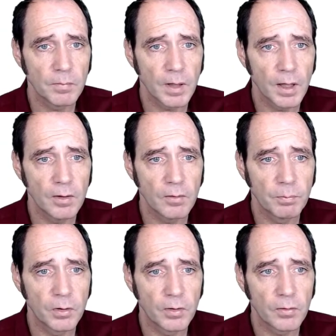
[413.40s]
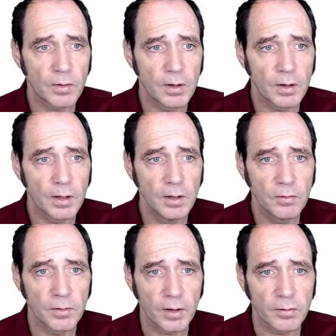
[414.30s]
endpoints and keys
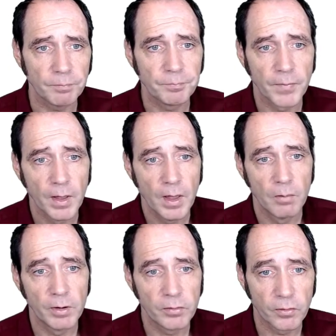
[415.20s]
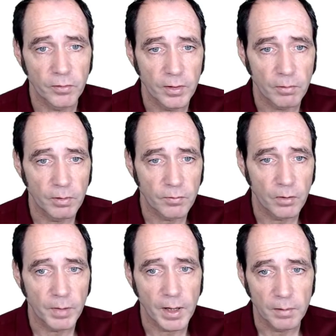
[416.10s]
section, we should see that we've got
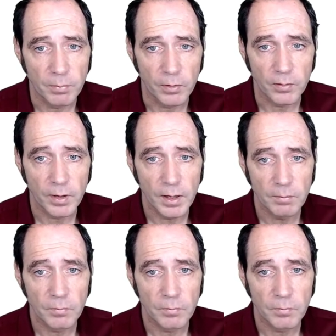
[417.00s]
my endpoint here.